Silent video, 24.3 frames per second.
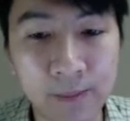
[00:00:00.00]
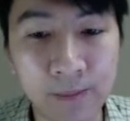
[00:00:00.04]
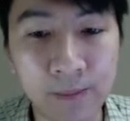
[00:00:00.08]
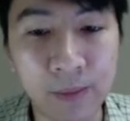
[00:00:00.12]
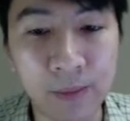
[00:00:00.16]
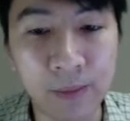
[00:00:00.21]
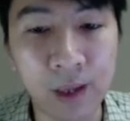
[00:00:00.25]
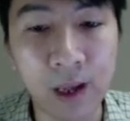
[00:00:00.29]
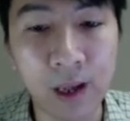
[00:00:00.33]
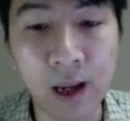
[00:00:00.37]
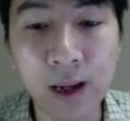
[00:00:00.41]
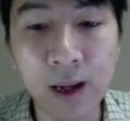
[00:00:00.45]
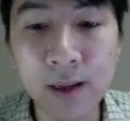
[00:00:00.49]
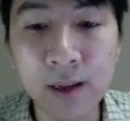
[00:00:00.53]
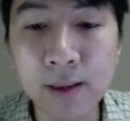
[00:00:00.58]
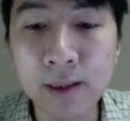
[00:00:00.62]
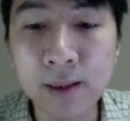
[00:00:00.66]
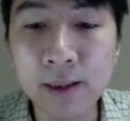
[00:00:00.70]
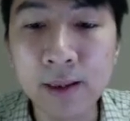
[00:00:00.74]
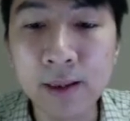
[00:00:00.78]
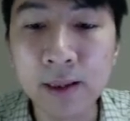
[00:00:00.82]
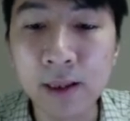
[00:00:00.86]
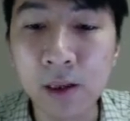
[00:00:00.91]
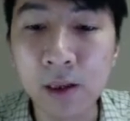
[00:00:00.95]
Now
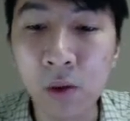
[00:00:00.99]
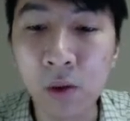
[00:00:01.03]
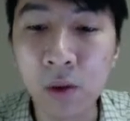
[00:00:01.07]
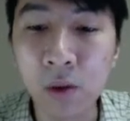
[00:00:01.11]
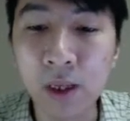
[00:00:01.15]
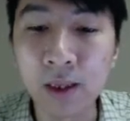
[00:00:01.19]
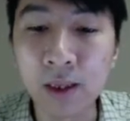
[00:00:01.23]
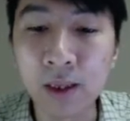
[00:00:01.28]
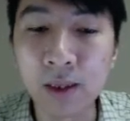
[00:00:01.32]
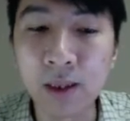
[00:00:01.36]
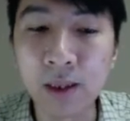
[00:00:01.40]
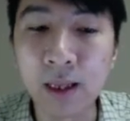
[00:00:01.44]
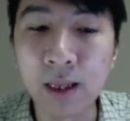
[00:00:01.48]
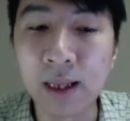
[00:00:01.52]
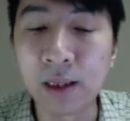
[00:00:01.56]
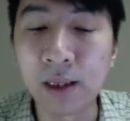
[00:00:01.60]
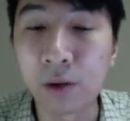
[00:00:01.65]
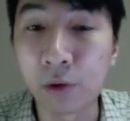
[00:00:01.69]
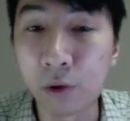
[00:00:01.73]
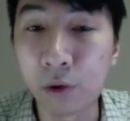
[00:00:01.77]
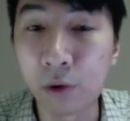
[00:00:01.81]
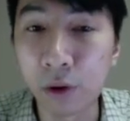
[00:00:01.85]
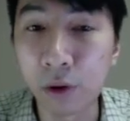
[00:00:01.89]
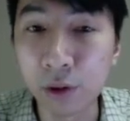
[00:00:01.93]
Issus is located at the
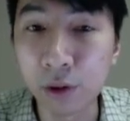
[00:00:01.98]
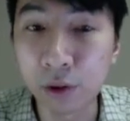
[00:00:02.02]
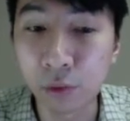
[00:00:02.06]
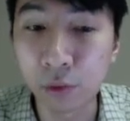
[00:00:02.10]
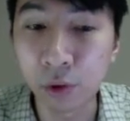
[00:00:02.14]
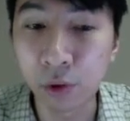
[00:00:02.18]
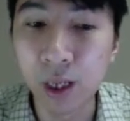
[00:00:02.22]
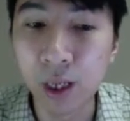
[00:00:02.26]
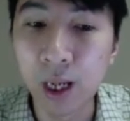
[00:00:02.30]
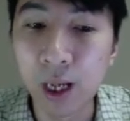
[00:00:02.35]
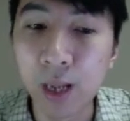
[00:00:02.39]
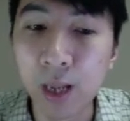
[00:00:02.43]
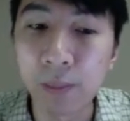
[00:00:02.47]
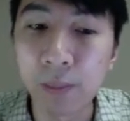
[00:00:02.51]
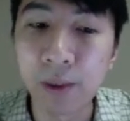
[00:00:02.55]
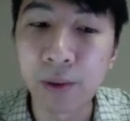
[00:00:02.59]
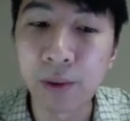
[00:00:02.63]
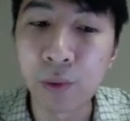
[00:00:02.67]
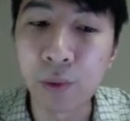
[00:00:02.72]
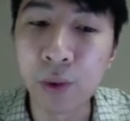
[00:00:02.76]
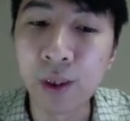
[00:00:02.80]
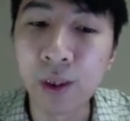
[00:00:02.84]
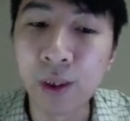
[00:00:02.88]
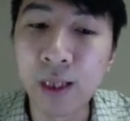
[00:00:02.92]
crossroad
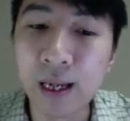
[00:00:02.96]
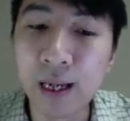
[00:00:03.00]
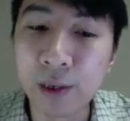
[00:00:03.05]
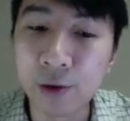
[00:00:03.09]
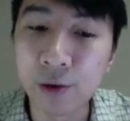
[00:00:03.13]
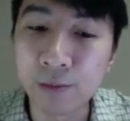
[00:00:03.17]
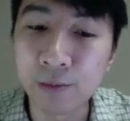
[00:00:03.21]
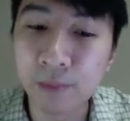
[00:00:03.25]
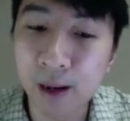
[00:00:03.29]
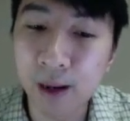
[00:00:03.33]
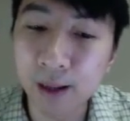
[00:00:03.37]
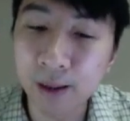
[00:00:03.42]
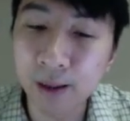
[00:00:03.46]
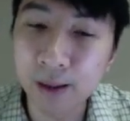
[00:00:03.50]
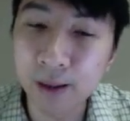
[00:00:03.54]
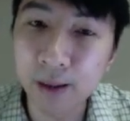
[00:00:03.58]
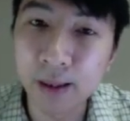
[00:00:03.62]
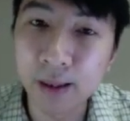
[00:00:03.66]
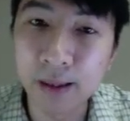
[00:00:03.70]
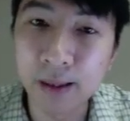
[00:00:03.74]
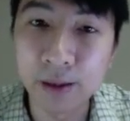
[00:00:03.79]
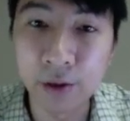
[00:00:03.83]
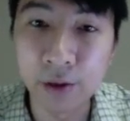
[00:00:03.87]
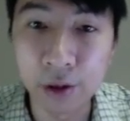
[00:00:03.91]
between Asia Minor
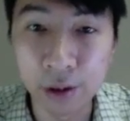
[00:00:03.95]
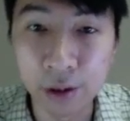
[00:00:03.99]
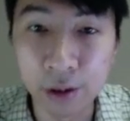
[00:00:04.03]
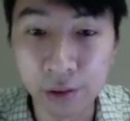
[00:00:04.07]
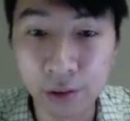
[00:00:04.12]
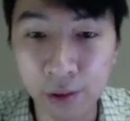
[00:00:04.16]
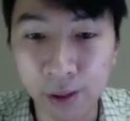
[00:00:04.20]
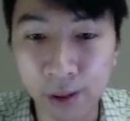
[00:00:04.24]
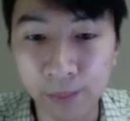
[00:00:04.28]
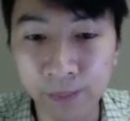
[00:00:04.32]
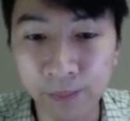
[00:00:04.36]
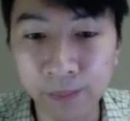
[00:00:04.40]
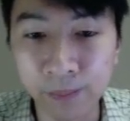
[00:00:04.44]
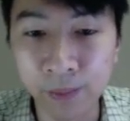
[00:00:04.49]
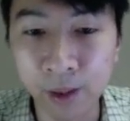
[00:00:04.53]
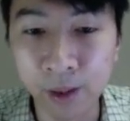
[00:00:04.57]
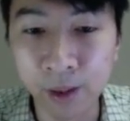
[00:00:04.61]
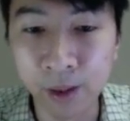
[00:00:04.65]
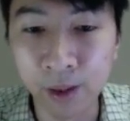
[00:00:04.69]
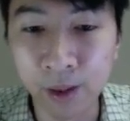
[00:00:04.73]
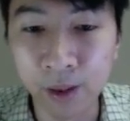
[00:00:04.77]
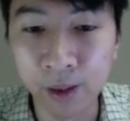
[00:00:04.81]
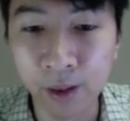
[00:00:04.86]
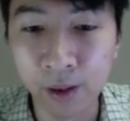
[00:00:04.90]
and Syria.
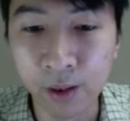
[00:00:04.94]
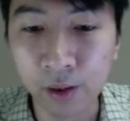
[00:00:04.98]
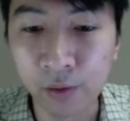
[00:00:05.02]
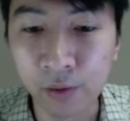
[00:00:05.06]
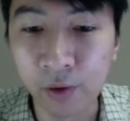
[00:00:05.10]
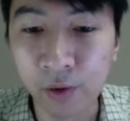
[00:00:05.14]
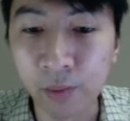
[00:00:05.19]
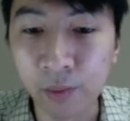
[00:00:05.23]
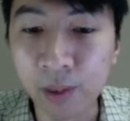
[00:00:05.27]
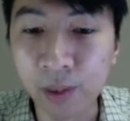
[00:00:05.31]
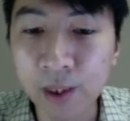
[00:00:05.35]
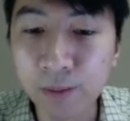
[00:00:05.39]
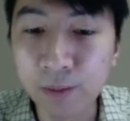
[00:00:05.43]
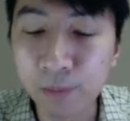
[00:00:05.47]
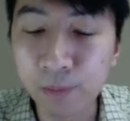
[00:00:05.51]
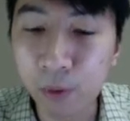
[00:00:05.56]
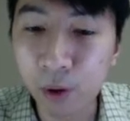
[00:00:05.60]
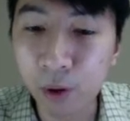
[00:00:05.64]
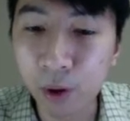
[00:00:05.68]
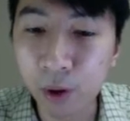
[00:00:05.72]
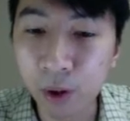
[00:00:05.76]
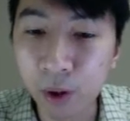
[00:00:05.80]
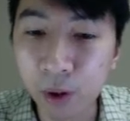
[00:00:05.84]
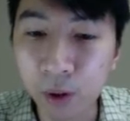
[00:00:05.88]
So from this
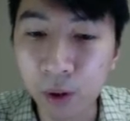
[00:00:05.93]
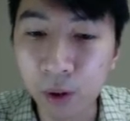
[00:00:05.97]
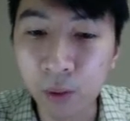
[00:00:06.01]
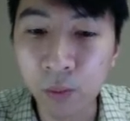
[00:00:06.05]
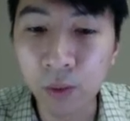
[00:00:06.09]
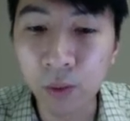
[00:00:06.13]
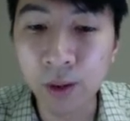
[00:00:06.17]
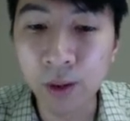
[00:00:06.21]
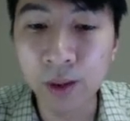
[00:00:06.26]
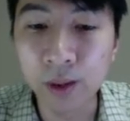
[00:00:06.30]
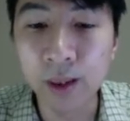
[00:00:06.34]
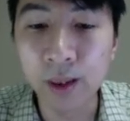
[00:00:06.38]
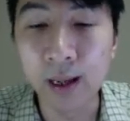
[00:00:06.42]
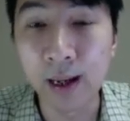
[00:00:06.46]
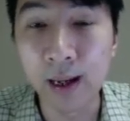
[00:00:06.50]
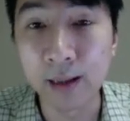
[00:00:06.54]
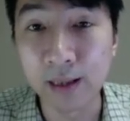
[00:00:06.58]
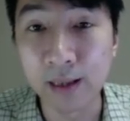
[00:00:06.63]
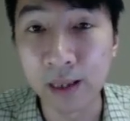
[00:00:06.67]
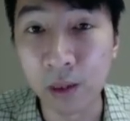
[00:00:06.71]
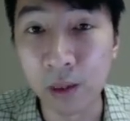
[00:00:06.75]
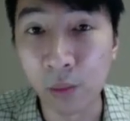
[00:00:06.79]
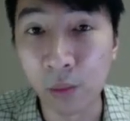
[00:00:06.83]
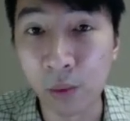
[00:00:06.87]
point onward,
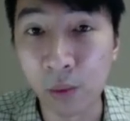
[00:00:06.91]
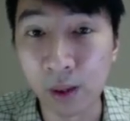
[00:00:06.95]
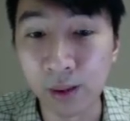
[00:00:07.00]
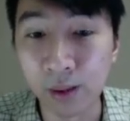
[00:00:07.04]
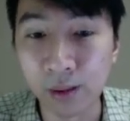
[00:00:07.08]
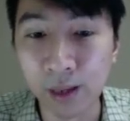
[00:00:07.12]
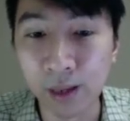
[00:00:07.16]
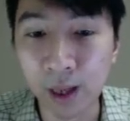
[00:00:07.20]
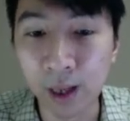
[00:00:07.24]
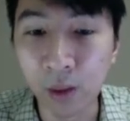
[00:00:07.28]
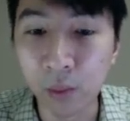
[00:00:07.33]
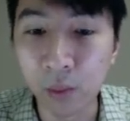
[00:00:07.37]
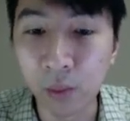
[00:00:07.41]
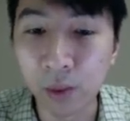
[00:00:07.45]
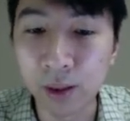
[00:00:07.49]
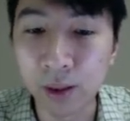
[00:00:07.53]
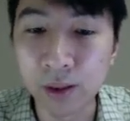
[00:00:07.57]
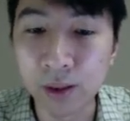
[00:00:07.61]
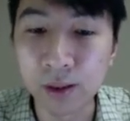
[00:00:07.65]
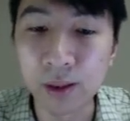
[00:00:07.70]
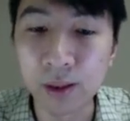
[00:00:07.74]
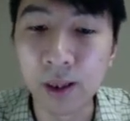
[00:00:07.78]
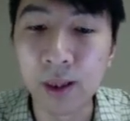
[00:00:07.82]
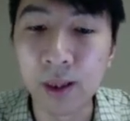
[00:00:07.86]
Alexander went
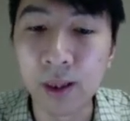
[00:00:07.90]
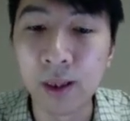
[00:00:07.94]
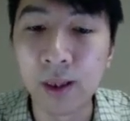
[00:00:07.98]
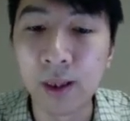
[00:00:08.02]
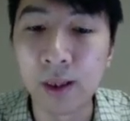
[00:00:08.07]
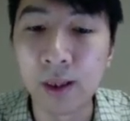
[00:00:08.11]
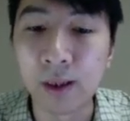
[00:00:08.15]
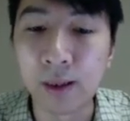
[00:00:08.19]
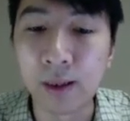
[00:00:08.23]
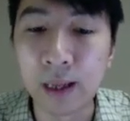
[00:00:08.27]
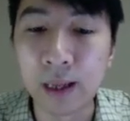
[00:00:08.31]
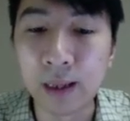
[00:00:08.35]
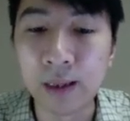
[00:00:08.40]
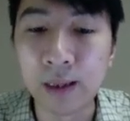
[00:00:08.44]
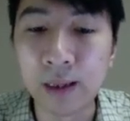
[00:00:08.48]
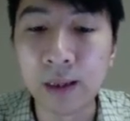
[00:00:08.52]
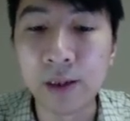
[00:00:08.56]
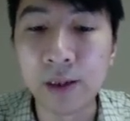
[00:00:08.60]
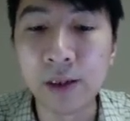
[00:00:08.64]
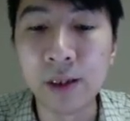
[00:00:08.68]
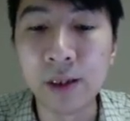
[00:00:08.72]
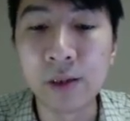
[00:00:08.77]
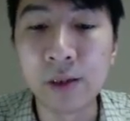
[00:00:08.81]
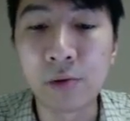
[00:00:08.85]
downward. Then in
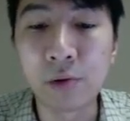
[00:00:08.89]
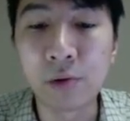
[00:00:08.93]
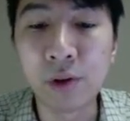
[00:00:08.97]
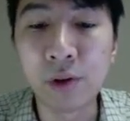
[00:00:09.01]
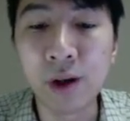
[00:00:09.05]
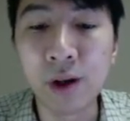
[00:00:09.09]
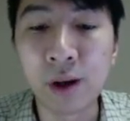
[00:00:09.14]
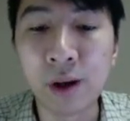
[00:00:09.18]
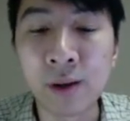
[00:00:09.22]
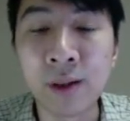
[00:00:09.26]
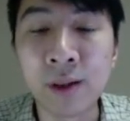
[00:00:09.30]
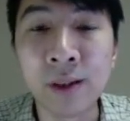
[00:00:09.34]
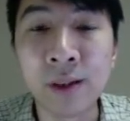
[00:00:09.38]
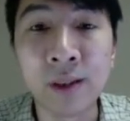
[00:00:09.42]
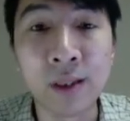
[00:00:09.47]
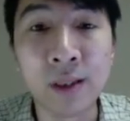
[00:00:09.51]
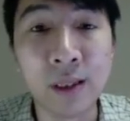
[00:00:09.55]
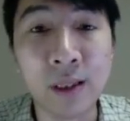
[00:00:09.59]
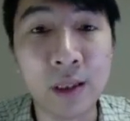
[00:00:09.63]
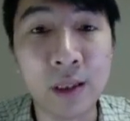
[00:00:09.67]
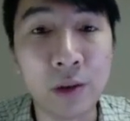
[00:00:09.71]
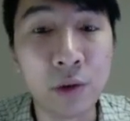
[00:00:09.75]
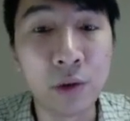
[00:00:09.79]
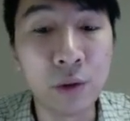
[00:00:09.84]
the year
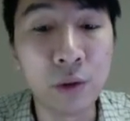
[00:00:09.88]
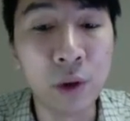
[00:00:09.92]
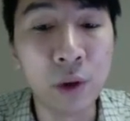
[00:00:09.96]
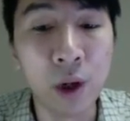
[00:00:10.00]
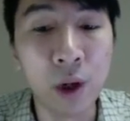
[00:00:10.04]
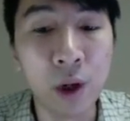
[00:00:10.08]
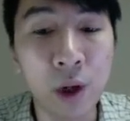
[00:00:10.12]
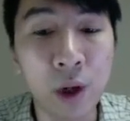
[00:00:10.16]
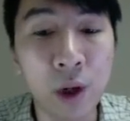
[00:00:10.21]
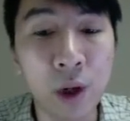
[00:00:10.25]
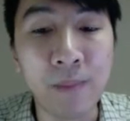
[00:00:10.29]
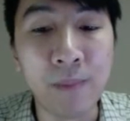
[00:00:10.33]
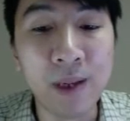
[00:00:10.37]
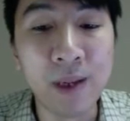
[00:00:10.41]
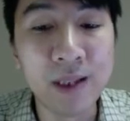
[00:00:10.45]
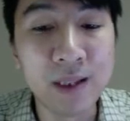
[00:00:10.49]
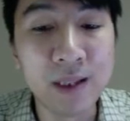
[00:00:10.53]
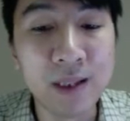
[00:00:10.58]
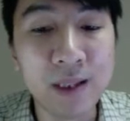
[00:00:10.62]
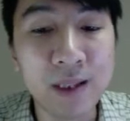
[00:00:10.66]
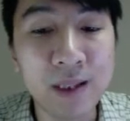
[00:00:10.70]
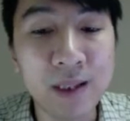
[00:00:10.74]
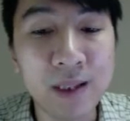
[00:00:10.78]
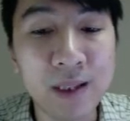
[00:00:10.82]
332
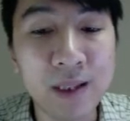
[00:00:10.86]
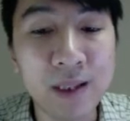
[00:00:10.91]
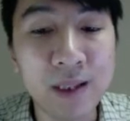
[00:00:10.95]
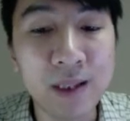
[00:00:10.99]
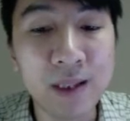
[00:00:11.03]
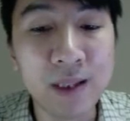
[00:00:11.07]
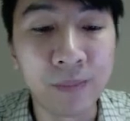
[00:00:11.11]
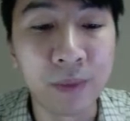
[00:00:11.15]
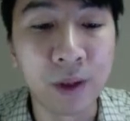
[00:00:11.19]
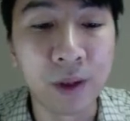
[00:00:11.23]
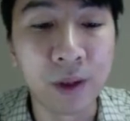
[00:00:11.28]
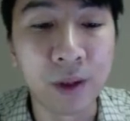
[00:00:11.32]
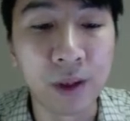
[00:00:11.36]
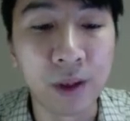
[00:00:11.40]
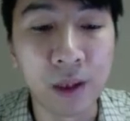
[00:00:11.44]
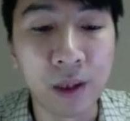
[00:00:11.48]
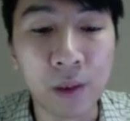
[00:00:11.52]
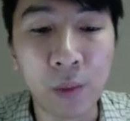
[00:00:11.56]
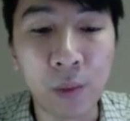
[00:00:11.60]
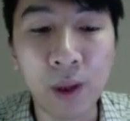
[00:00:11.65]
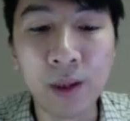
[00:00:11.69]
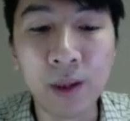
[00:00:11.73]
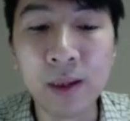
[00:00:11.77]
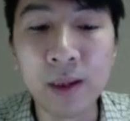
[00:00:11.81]
BCE,
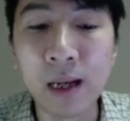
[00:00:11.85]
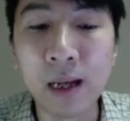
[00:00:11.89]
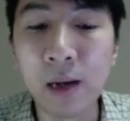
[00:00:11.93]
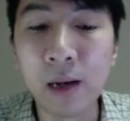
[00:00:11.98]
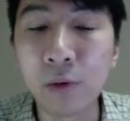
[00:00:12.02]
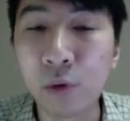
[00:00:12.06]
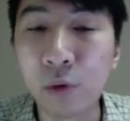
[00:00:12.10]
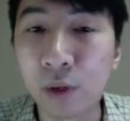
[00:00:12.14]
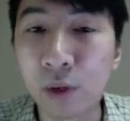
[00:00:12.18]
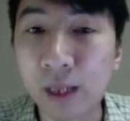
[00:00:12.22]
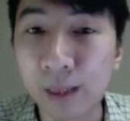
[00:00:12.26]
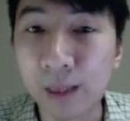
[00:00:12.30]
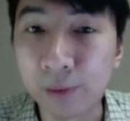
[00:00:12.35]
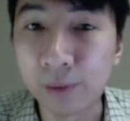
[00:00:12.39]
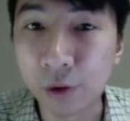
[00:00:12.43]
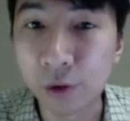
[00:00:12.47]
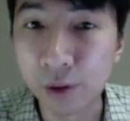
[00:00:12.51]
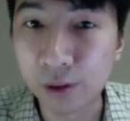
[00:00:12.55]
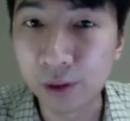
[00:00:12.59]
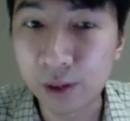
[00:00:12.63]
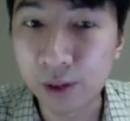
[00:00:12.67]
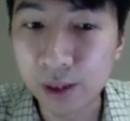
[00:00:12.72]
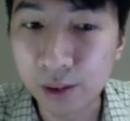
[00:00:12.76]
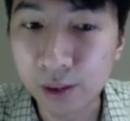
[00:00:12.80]
he went down to
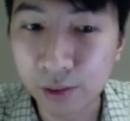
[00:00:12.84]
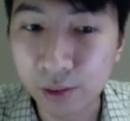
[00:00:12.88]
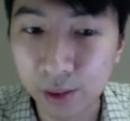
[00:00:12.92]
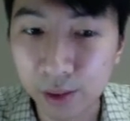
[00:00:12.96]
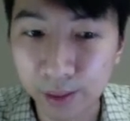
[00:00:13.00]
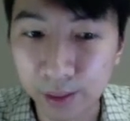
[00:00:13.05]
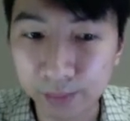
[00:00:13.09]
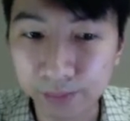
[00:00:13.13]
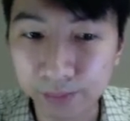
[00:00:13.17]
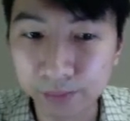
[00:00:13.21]
capture Tyre,